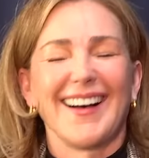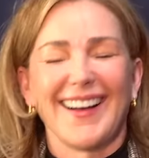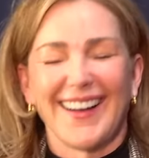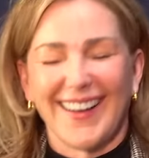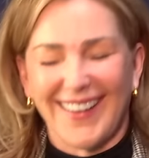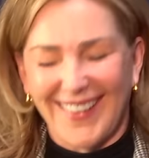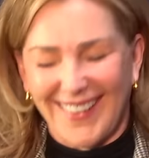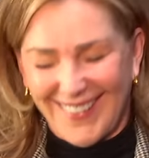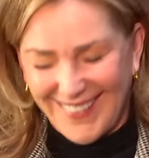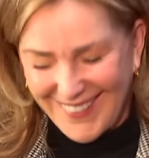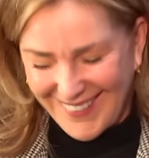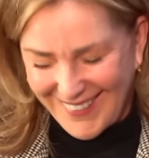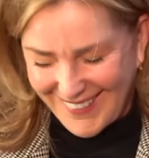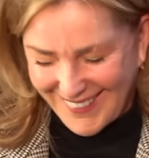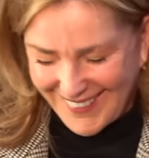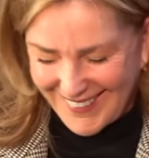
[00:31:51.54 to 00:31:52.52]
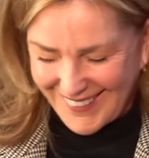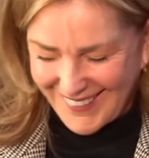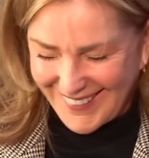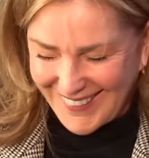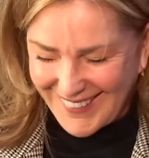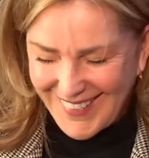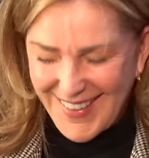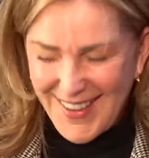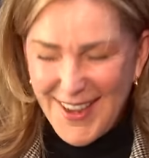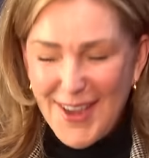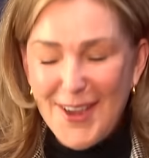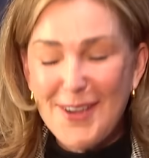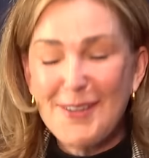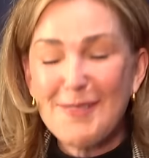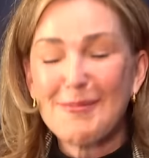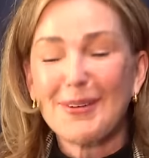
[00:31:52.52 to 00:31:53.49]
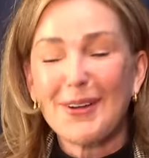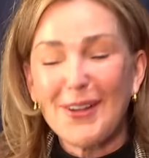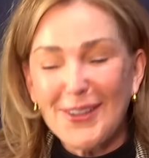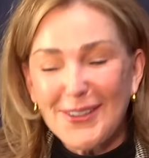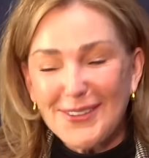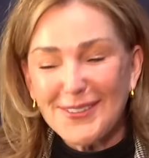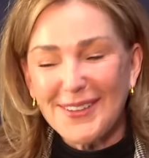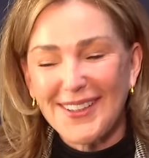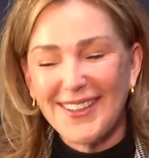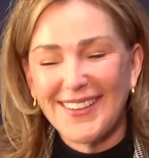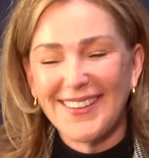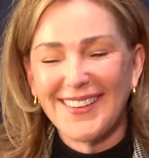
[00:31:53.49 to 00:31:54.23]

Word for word: Is that, how all... screwed up